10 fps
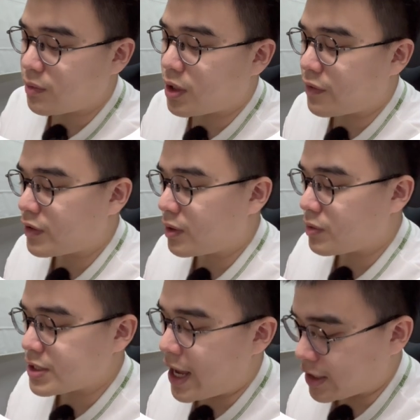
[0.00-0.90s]
whatever that
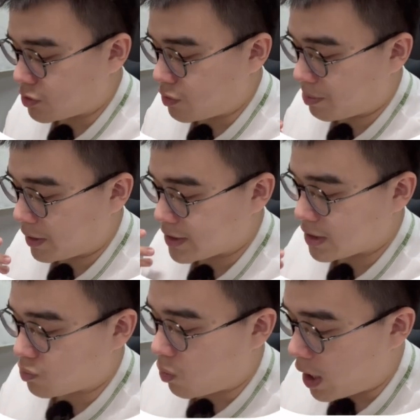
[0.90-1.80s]
was x replace
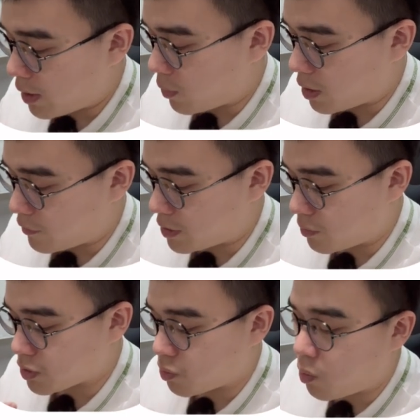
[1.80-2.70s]
as y, whatever that
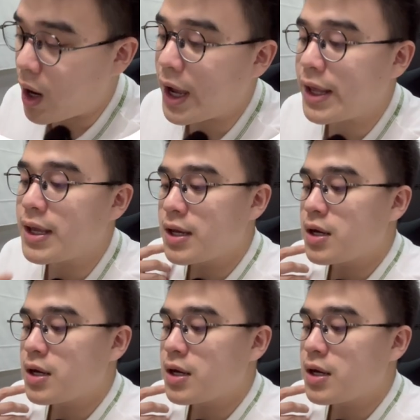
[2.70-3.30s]
was y